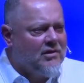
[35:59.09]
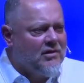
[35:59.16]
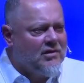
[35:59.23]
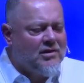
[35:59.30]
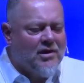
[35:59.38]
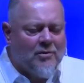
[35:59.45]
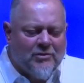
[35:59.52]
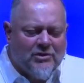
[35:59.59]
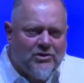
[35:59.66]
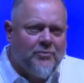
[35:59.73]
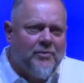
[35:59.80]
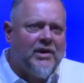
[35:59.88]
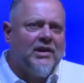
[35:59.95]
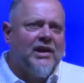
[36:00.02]
Come into
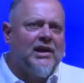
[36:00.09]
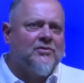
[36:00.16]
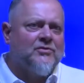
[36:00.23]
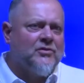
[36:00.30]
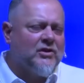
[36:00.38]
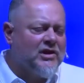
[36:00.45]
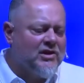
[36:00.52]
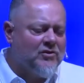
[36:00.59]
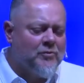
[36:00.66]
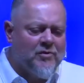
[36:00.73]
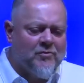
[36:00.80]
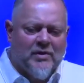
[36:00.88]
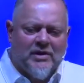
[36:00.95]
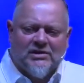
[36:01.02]
my life, forgive me
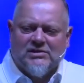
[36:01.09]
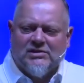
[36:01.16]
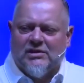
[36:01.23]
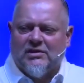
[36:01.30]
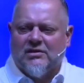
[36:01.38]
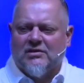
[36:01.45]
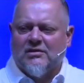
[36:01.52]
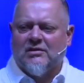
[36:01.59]
of my sin,